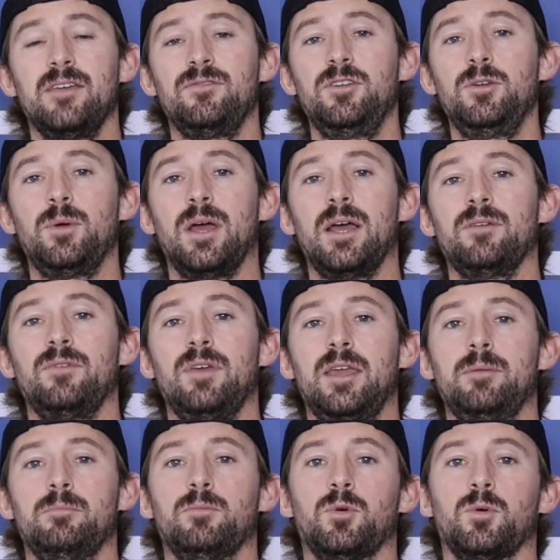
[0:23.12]
If you have
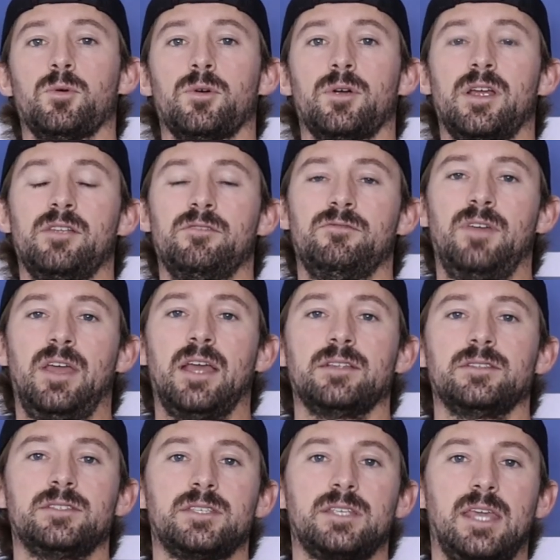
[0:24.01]
a more
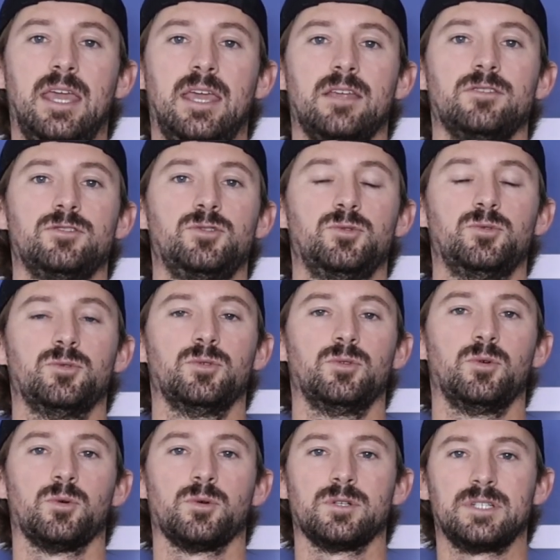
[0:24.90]
advanced scan
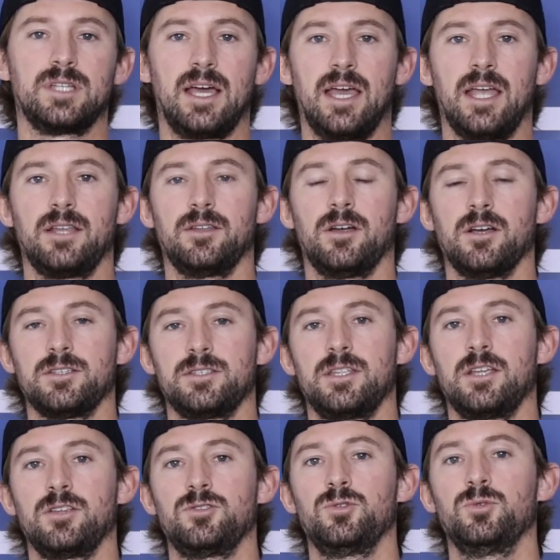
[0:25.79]
tool or
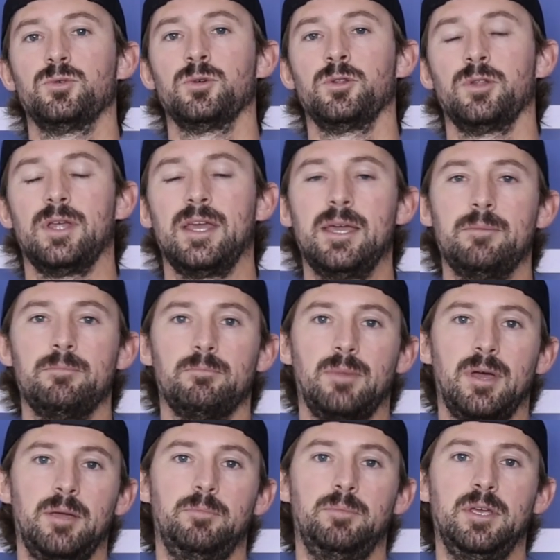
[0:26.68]
diagnostic tool, it
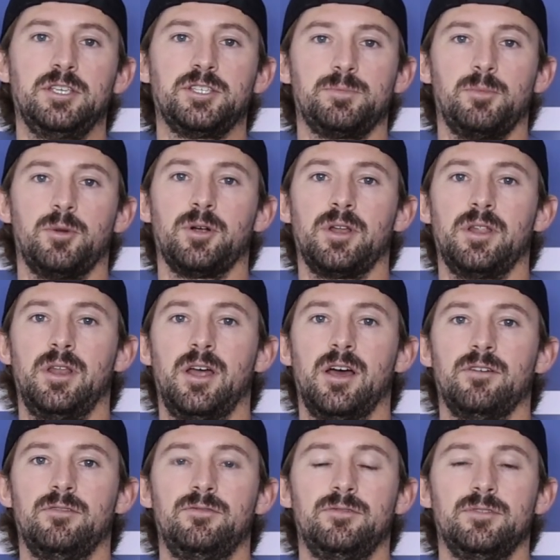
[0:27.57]
might be smart
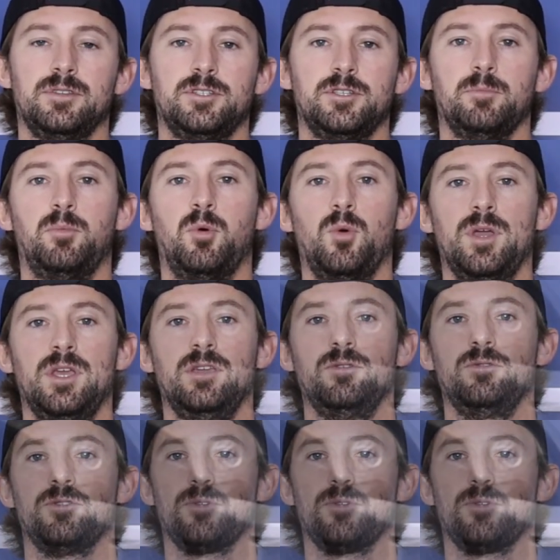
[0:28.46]
enough to point you